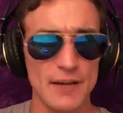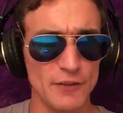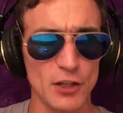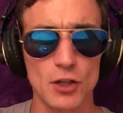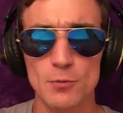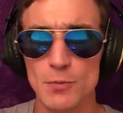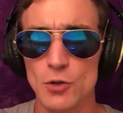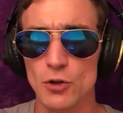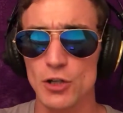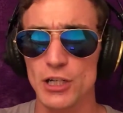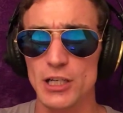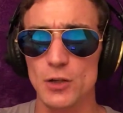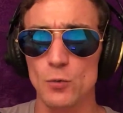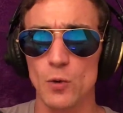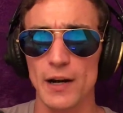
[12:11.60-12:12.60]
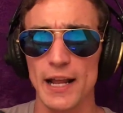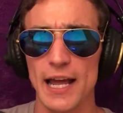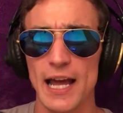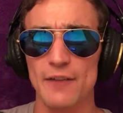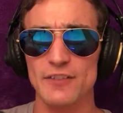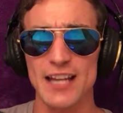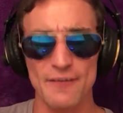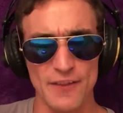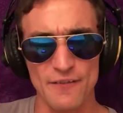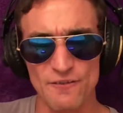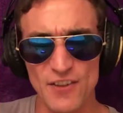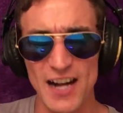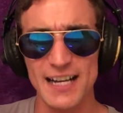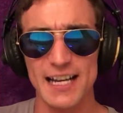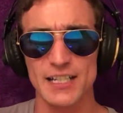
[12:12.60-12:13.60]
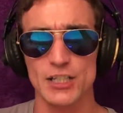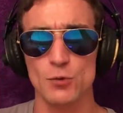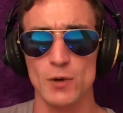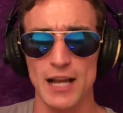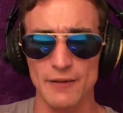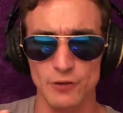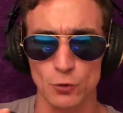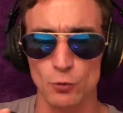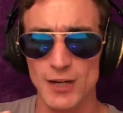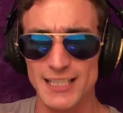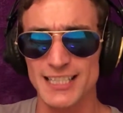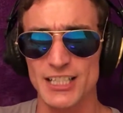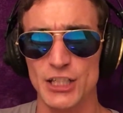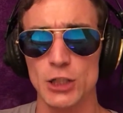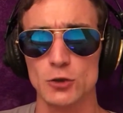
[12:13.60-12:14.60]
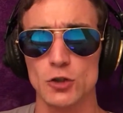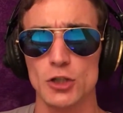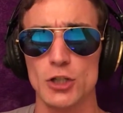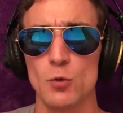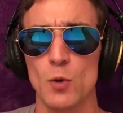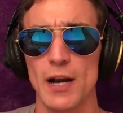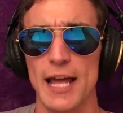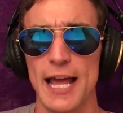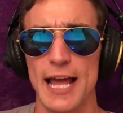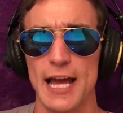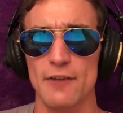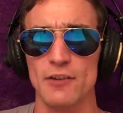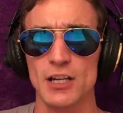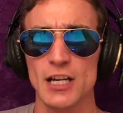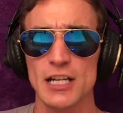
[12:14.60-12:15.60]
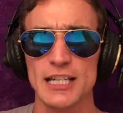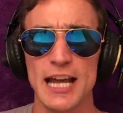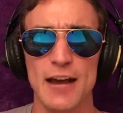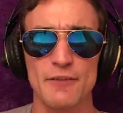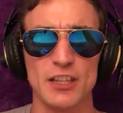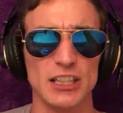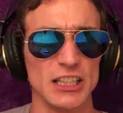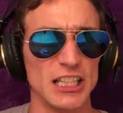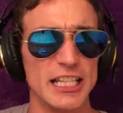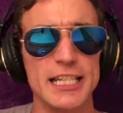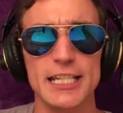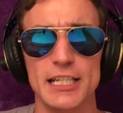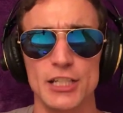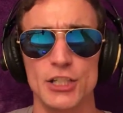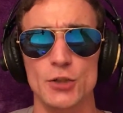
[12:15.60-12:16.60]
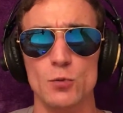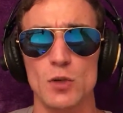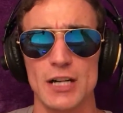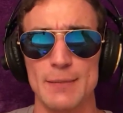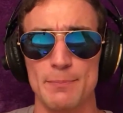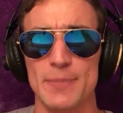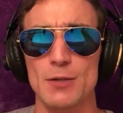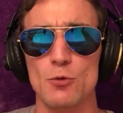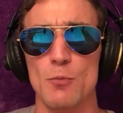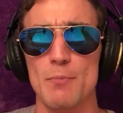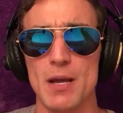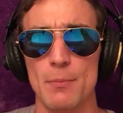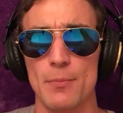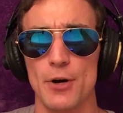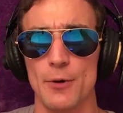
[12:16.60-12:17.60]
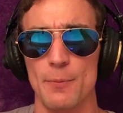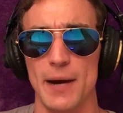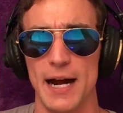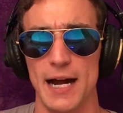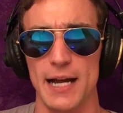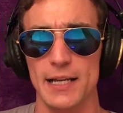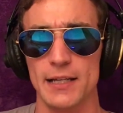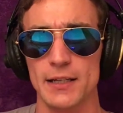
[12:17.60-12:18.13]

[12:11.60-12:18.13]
the community you want to have the finance you want to have, to raise the children you want to have the lineage you want to be remembered by.